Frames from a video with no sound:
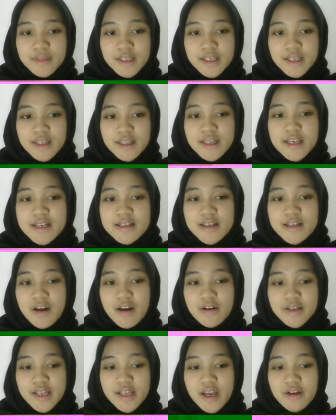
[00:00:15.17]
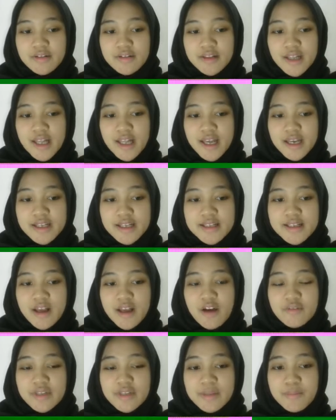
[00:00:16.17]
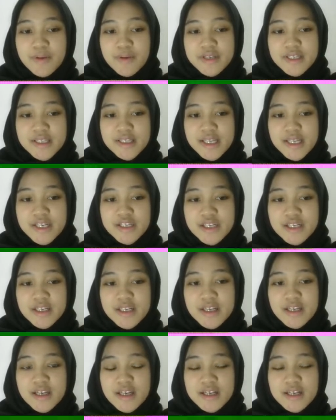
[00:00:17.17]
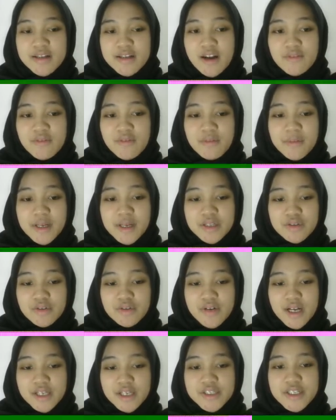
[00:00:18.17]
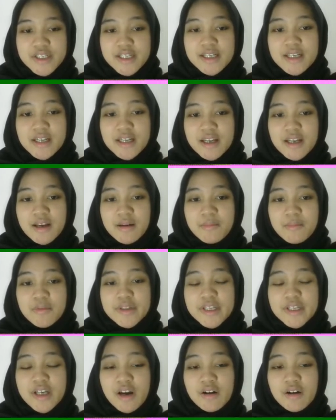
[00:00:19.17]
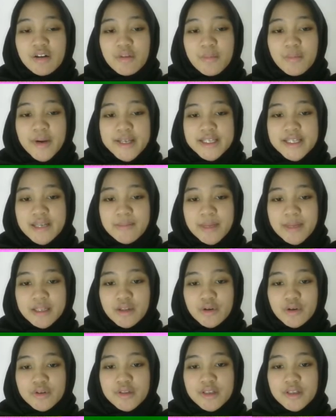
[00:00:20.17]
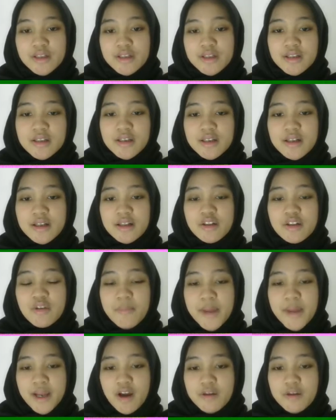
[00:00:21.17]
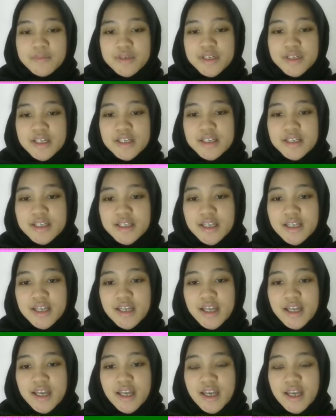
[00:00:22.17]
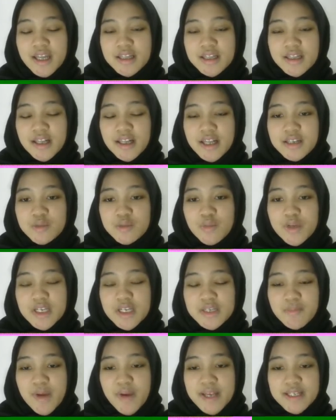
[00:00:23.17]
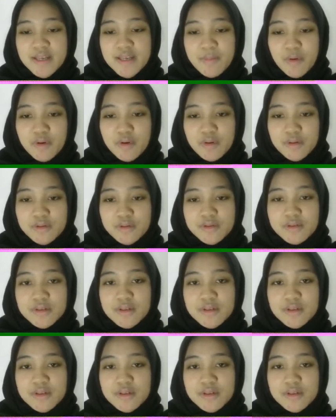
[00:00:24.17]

These are the outlines of the presentation. Start from introduction, Monte Carlo pricing method, look-back options, and the last one is pricing models.